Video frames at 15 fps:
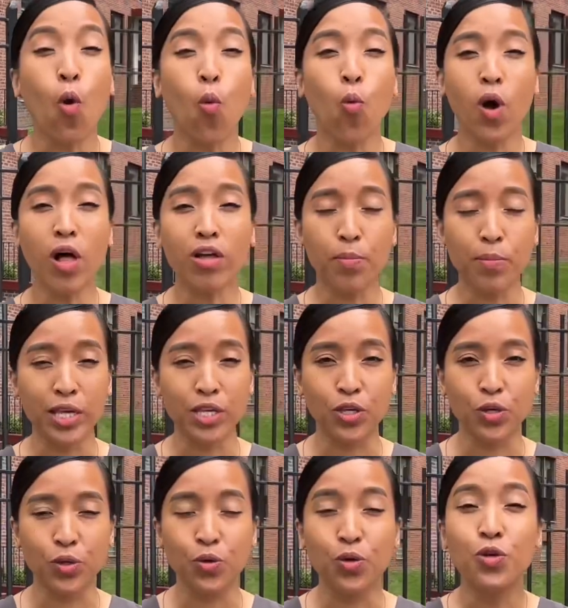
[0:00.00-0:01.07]
welcoming
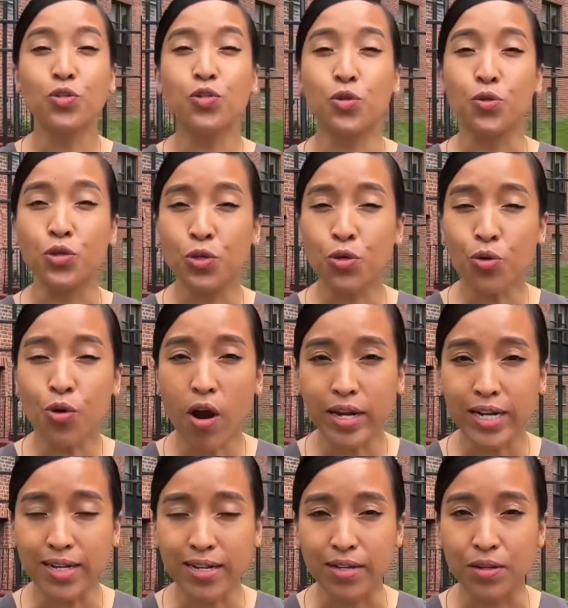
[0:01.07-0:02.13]
you to Kew
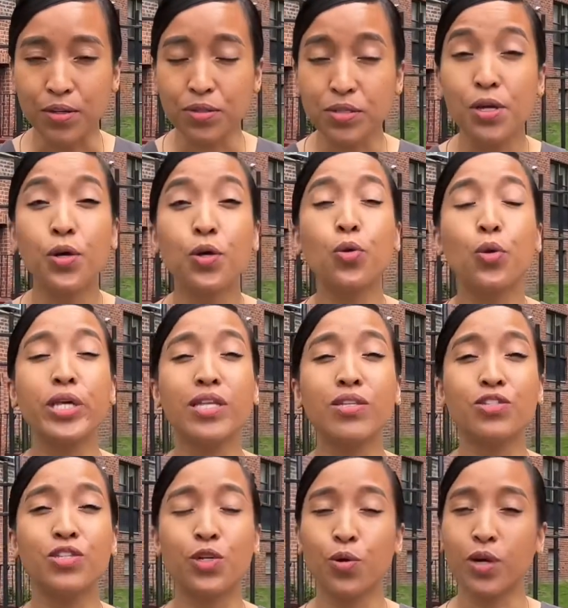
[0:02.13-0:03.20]
Garden Hills, Queens,
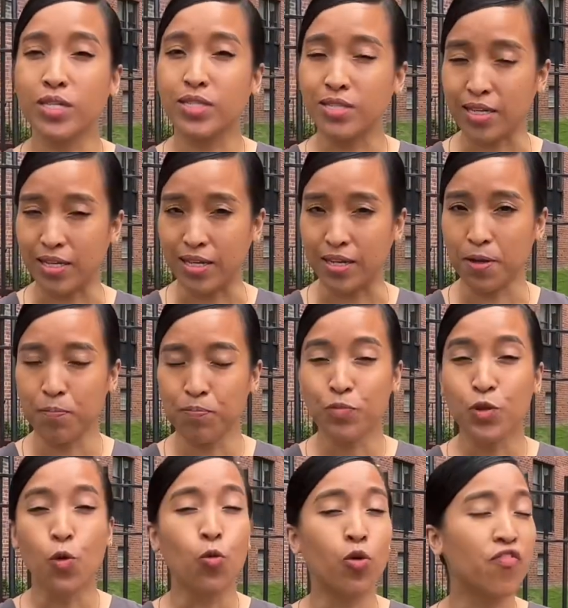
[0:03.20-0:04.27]
New York City.
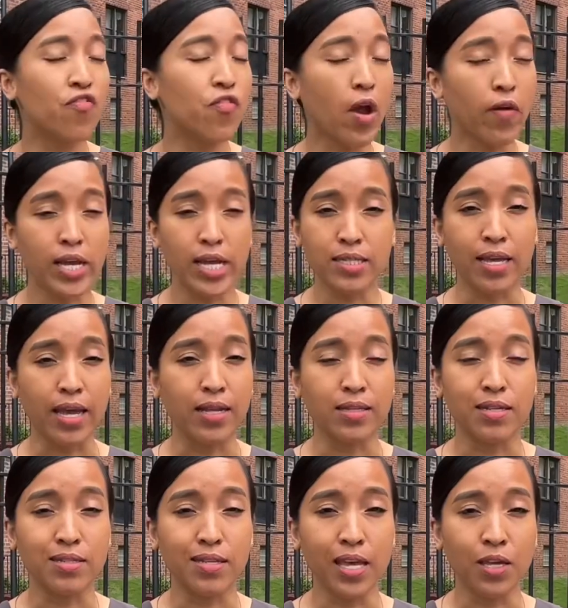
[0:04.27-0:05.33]
We're very excited to
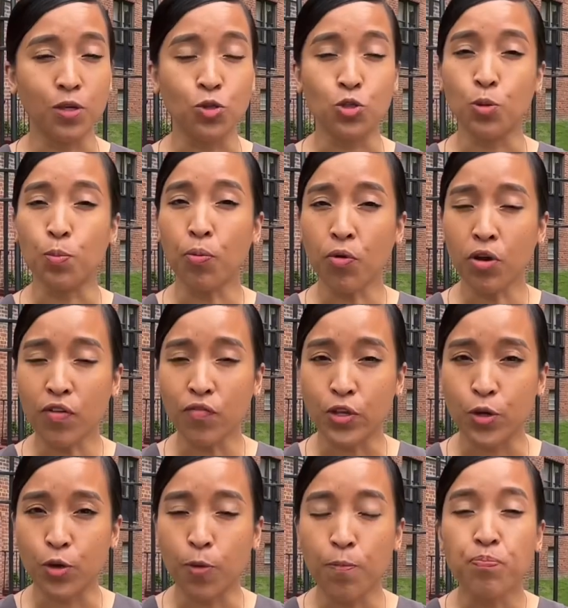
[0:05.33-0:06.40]
take you to
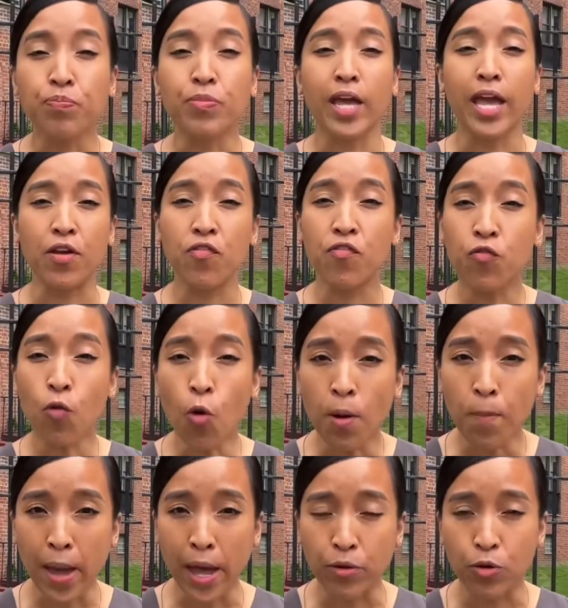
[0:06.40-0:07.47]
preview a four
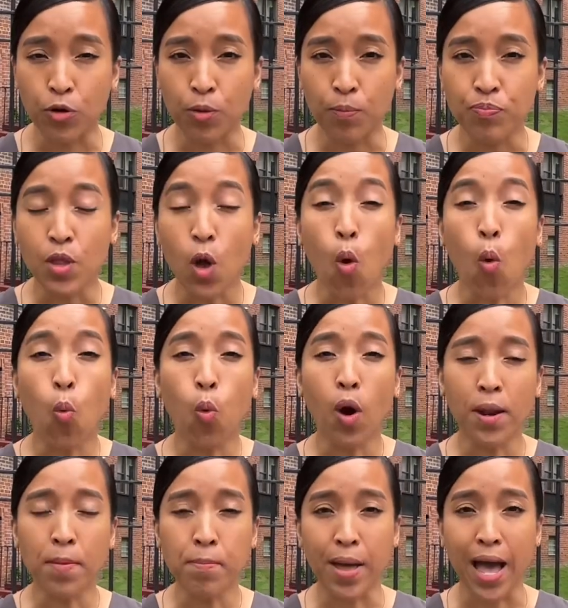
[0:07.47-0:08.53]
bedroom,
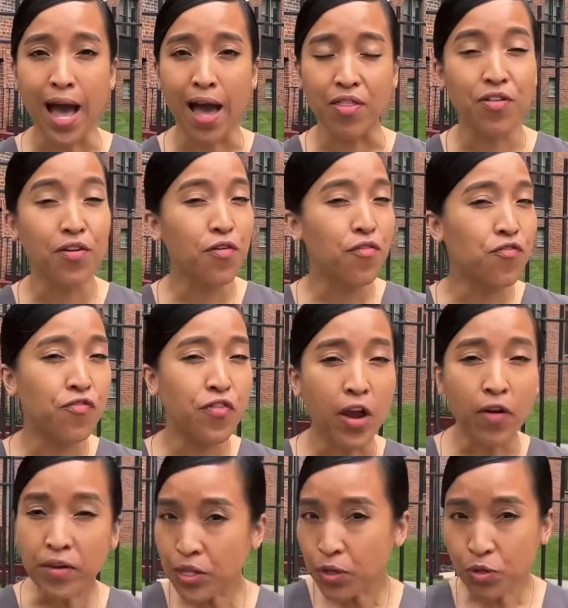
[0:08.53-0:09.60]
one bath,
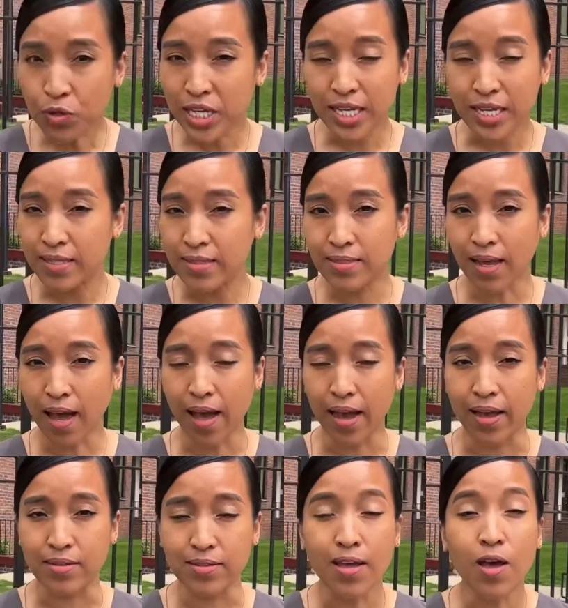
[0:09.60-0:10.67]
very unique in
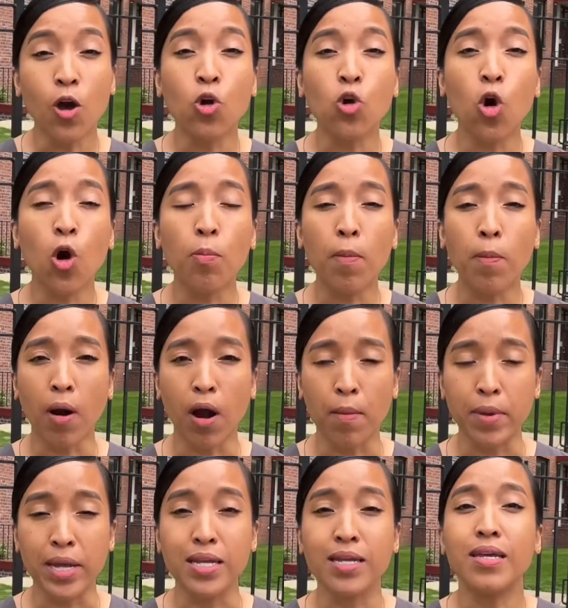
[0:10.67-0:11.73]
size, co-op
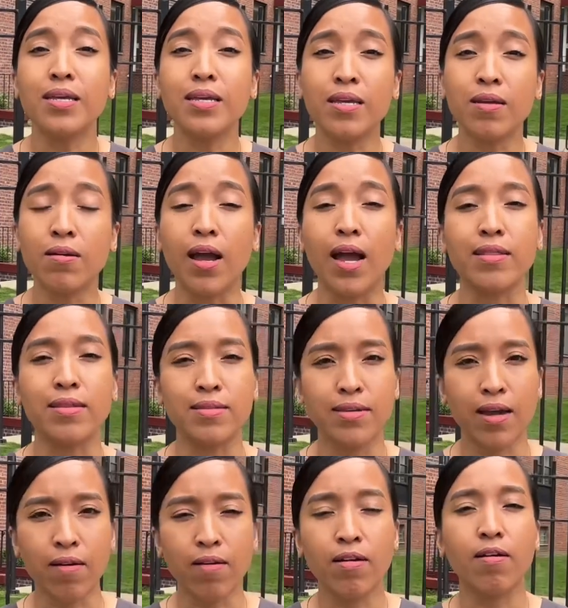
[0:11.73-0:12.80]
apartment here at the
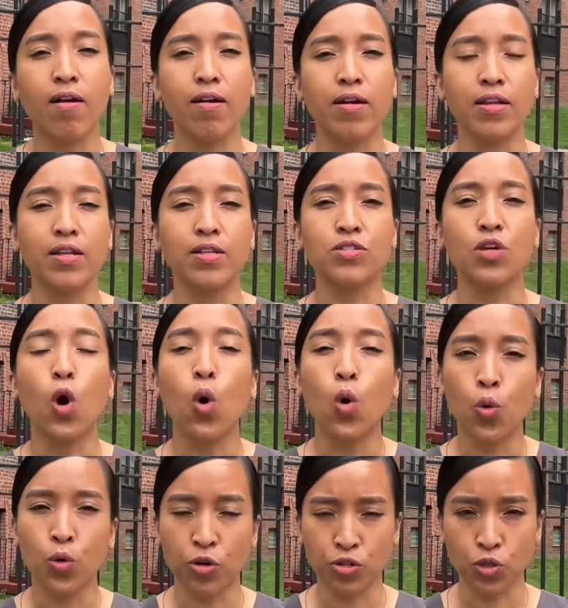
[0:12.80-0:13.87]
Dara Gardens
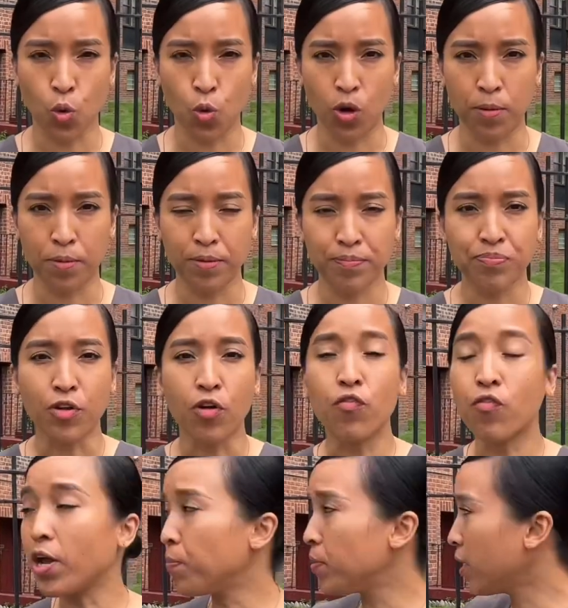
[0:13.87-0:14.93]
Owners Corp.
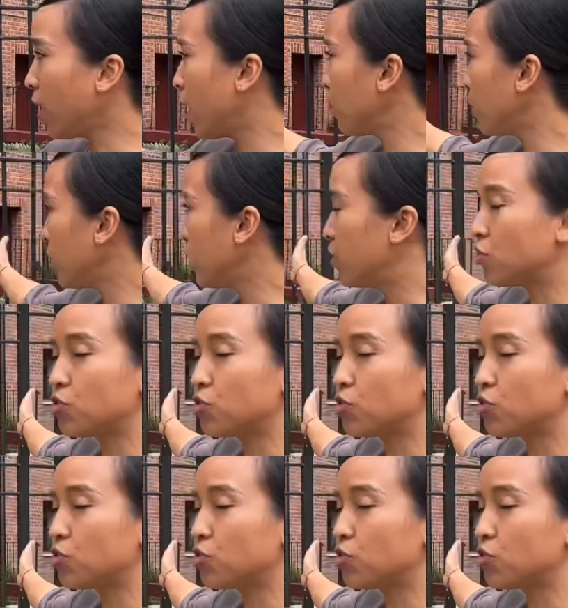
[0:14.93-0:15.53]
Right behind me is